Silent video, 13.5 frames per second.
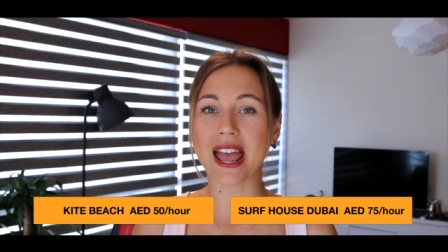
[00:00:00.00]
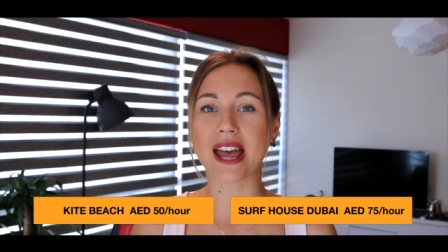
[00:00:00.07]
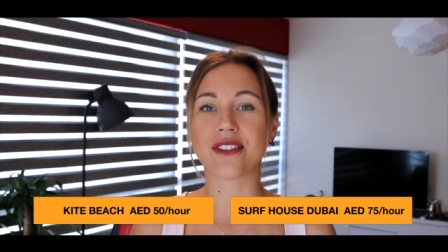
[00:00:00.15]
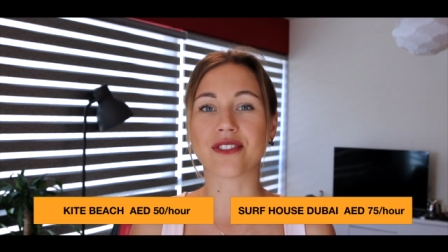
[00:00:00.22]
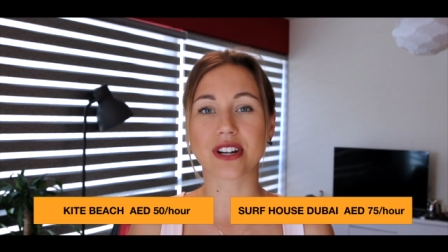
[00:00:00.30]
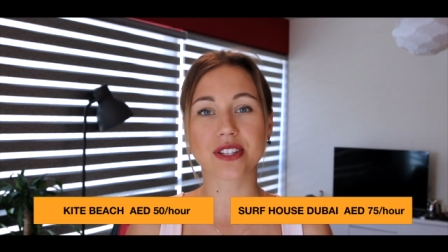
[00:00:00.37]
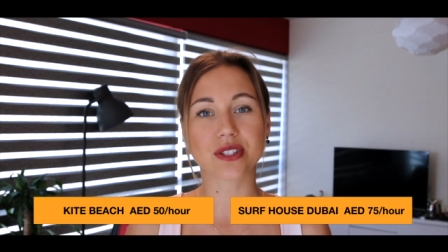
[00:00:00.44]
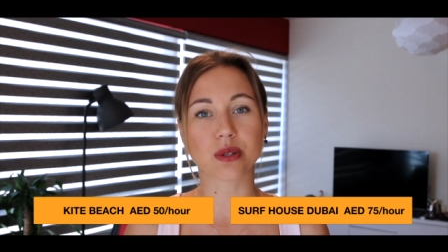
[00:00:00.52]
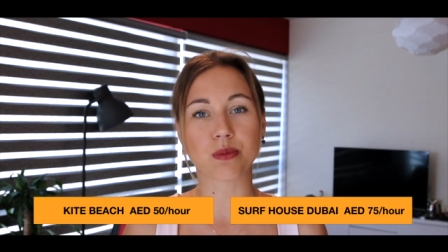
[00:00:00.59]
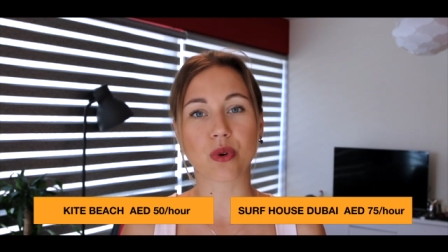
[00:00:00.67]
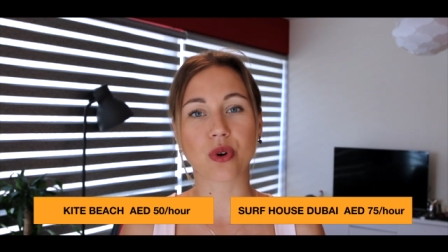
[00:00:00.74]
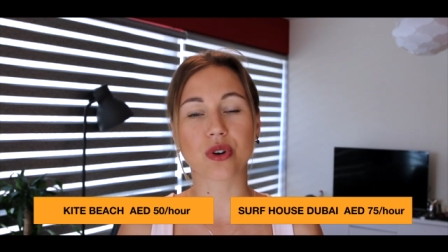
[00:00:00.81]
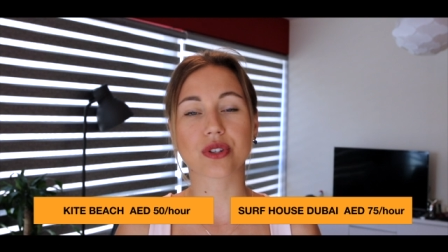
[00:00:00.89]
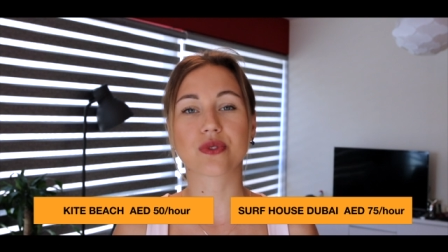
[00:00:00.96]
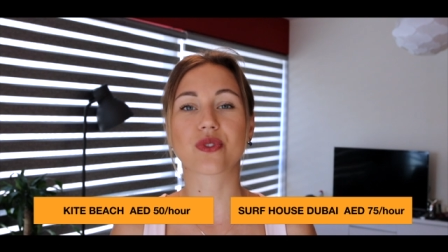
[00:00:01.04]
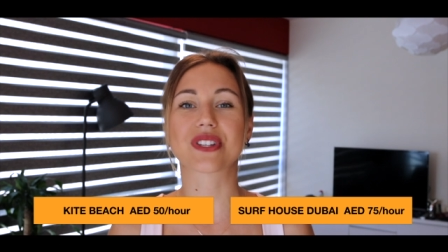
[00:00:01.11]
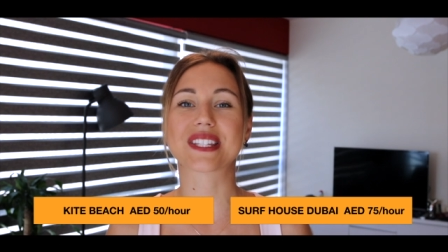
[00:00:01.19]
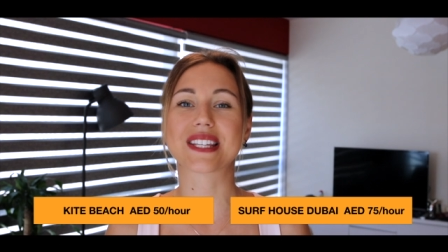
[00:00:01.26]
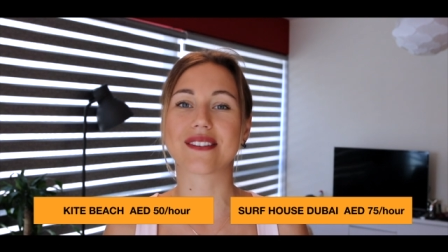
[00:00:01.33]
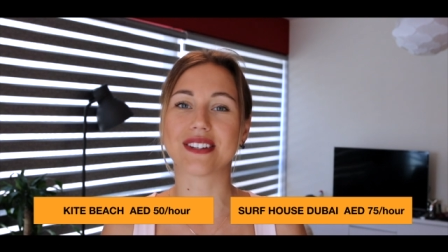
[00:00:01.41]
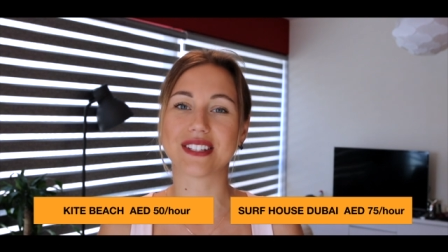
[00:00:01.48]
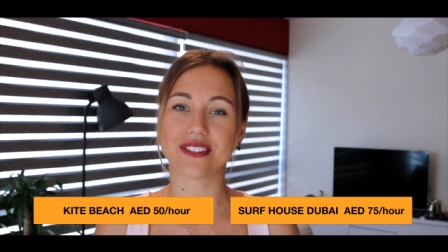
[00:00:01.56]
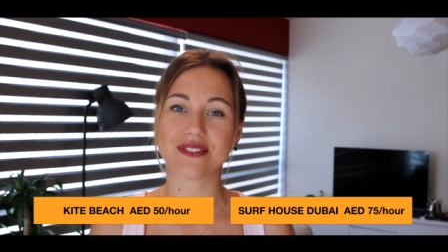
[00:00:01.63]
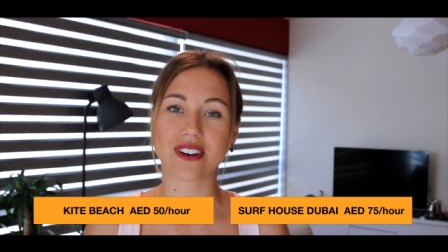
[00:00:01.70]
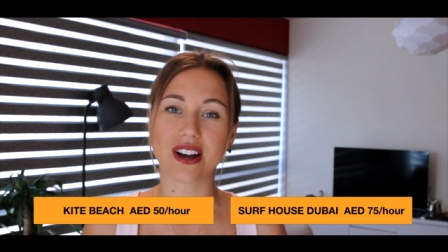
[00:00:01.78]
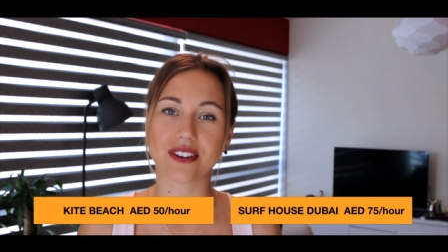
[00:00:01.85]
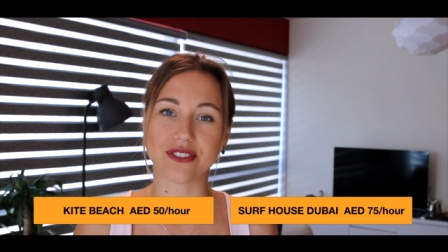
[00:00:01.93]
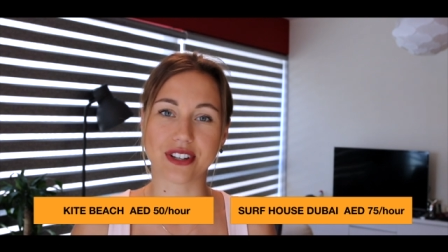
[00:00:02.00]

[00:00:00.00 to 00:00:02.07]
and rent a board for 75